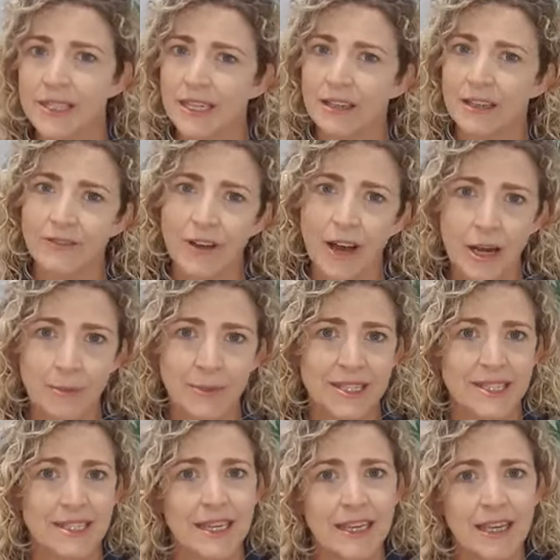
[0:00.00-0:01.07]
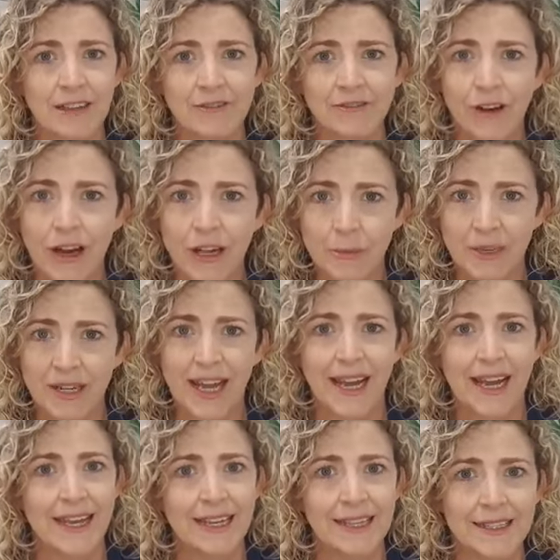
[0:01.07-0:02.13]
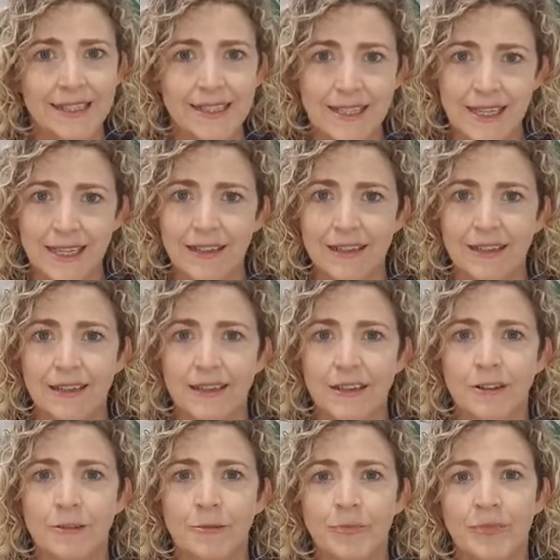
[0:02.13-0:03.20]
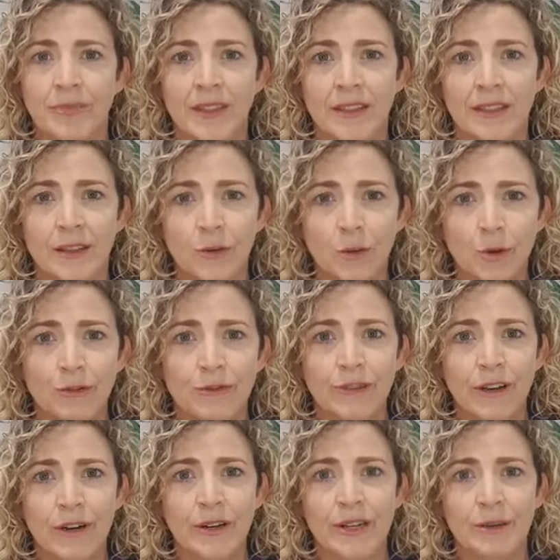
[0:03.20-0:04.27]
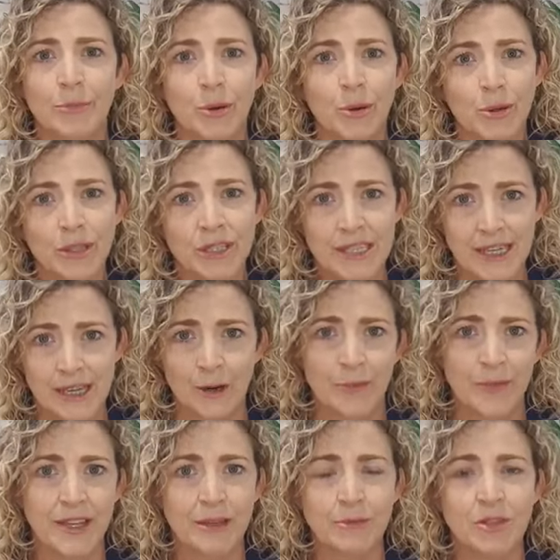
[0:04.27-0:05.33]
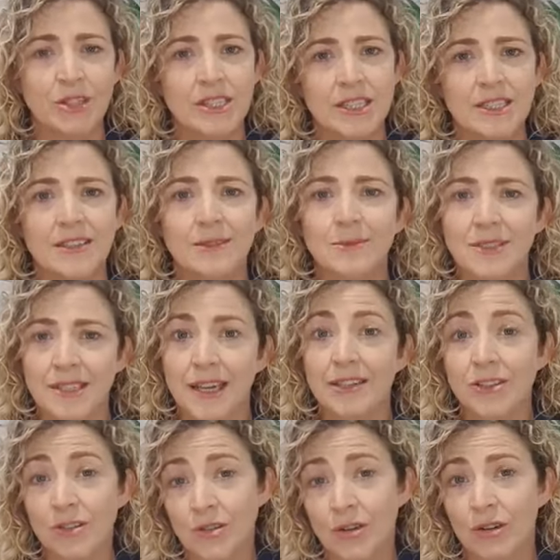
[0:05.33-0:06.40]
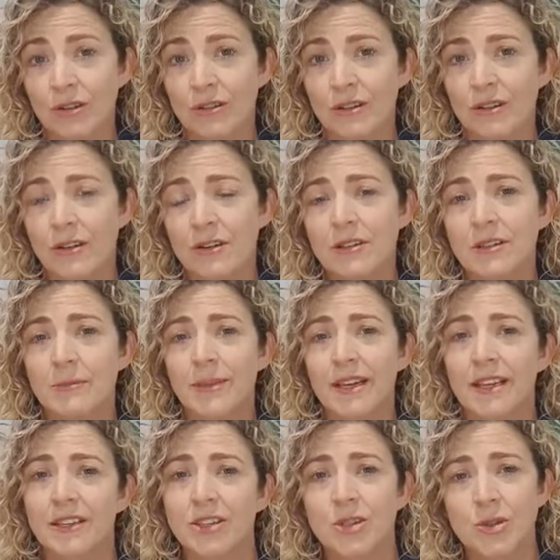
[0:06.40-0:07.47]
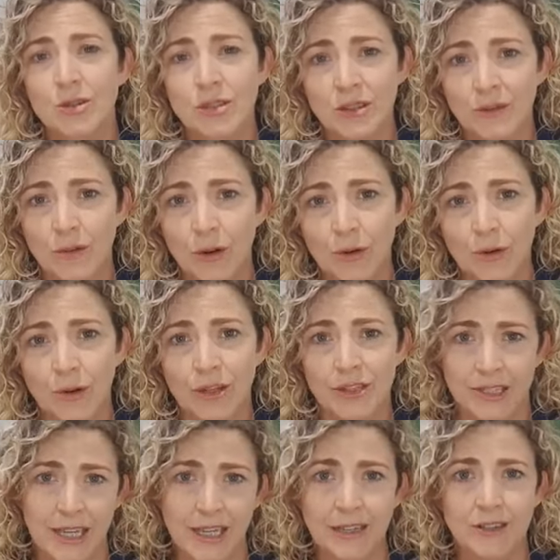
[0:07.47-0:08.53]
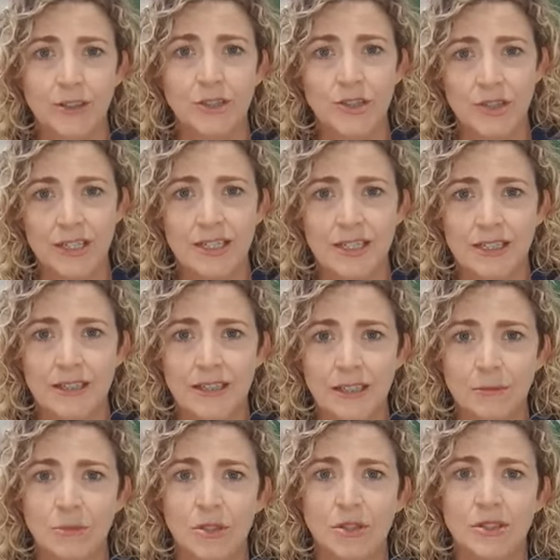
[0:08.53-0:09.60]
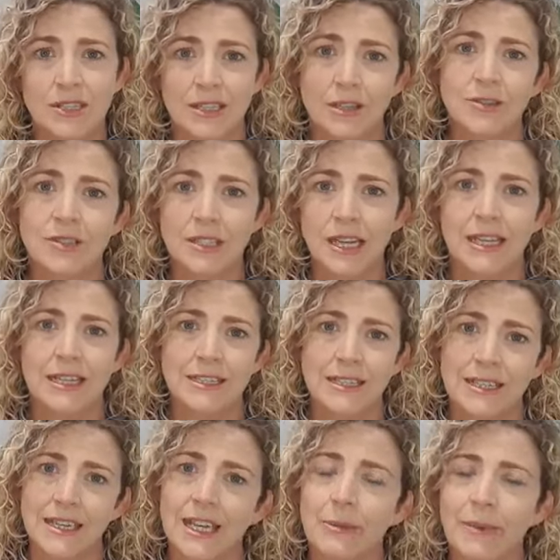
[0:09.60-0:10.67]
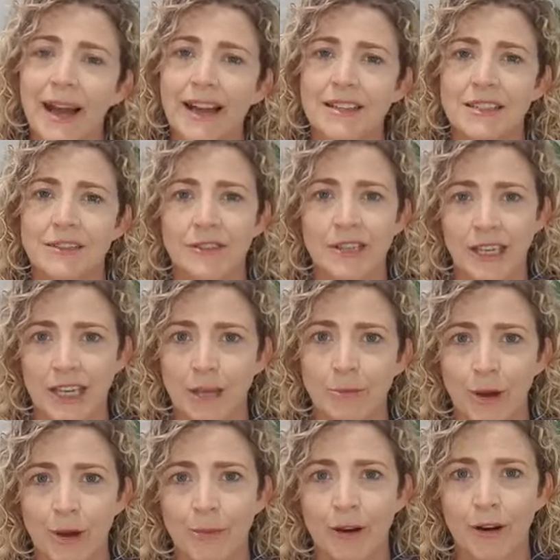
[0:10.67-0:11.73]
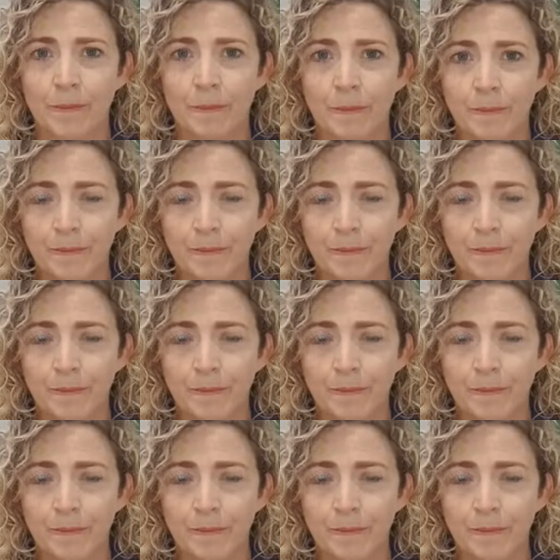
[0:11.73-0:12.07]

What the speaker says: D, the vitamin C, vitamin A, zinc, they're all very important to help the immune system stay strong. So making sure that you've got all those key nutrients that the immune cells need to keep active and keep mobile.